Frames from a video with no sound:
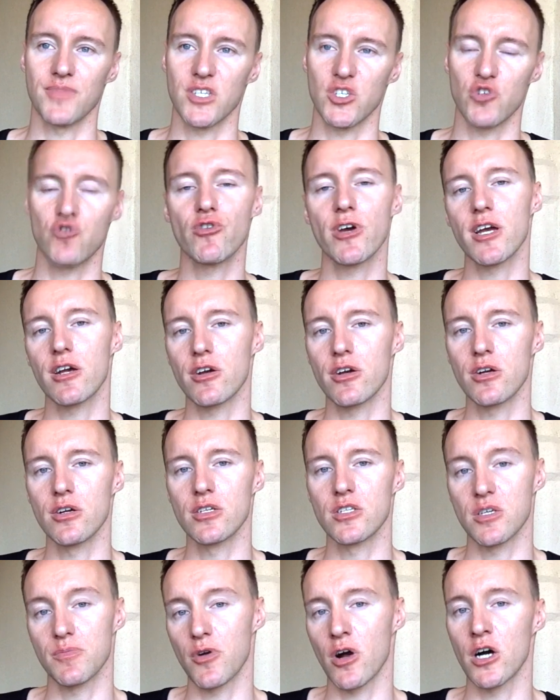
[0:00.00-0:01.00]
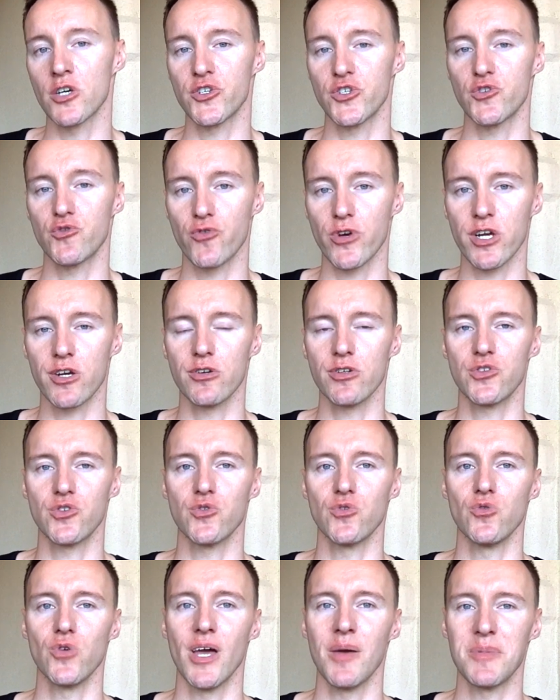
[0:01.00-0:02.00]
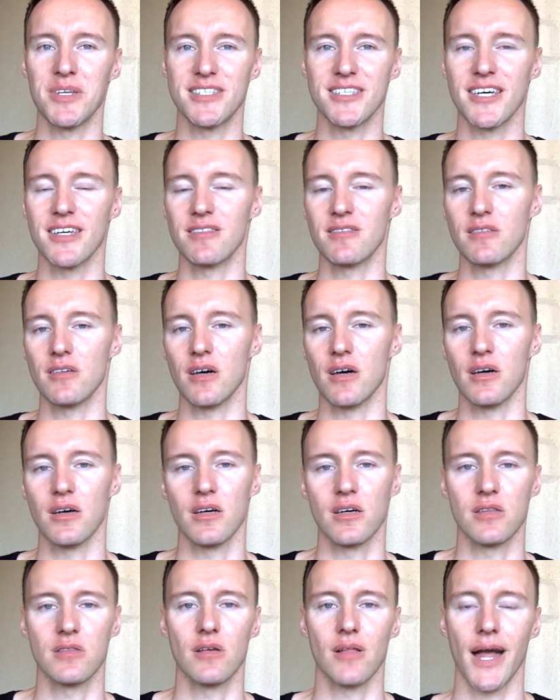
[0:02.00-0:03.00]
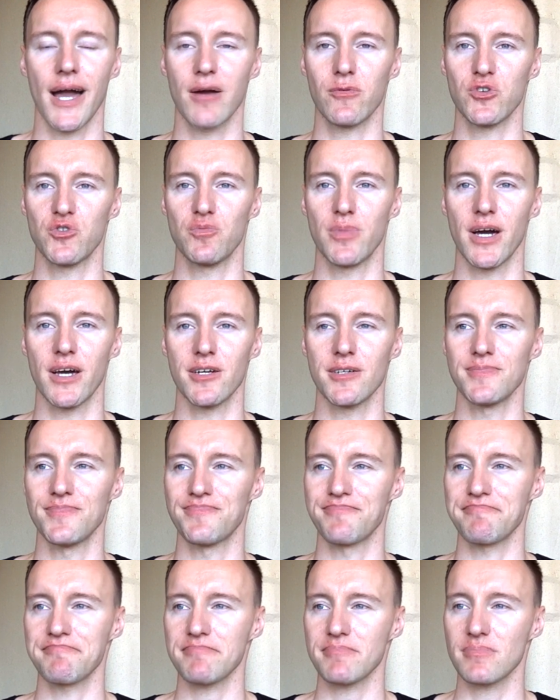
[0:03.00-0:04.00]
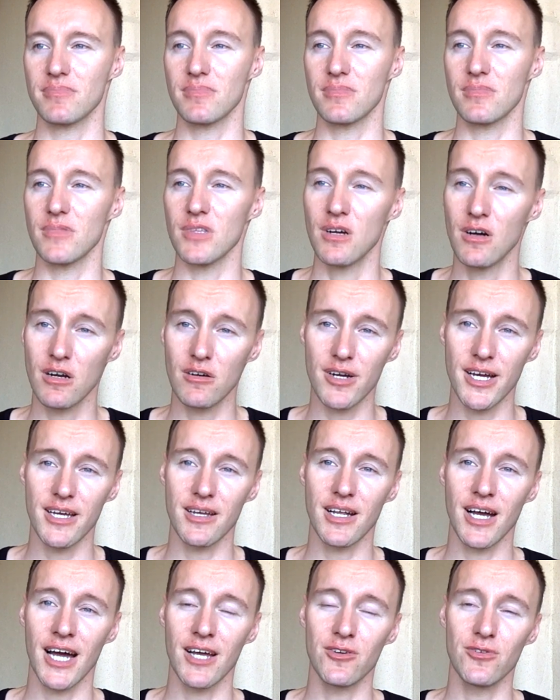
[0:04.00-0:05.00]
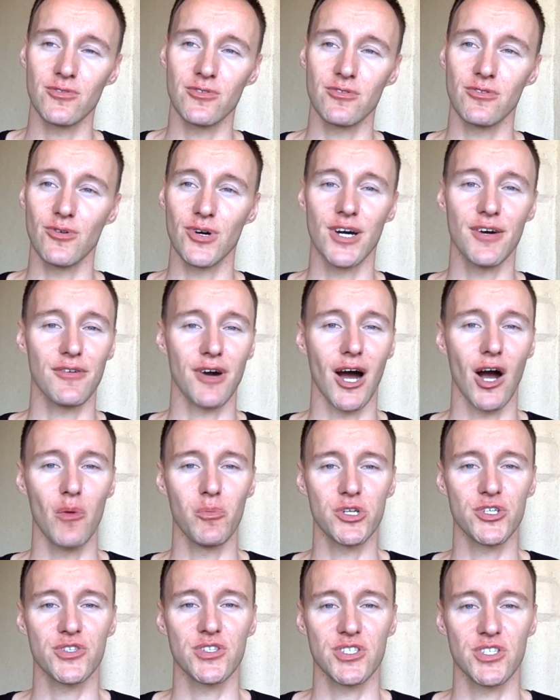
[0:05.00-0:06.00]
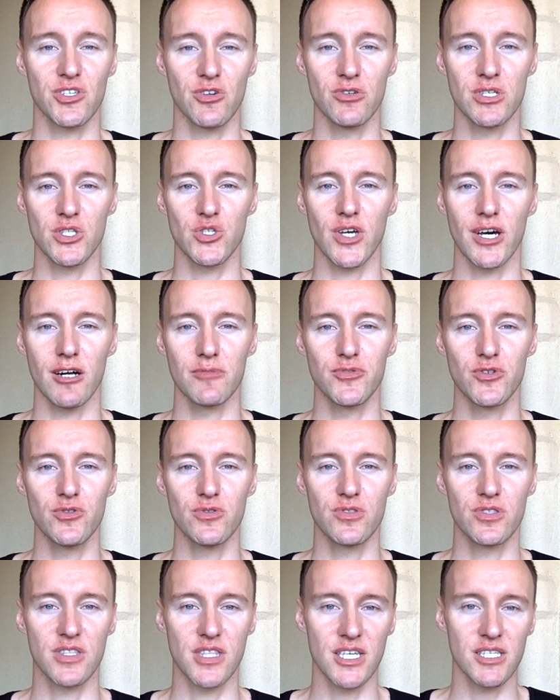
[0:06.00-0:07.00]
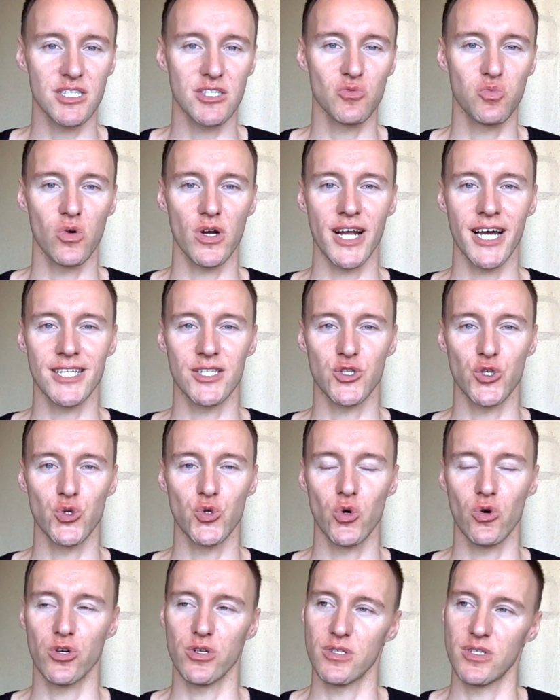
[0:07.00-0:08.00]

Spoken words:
trigger, subconscious trigger to imitate the language better. All right, I don't know how much this is going to help you. This is what I do, or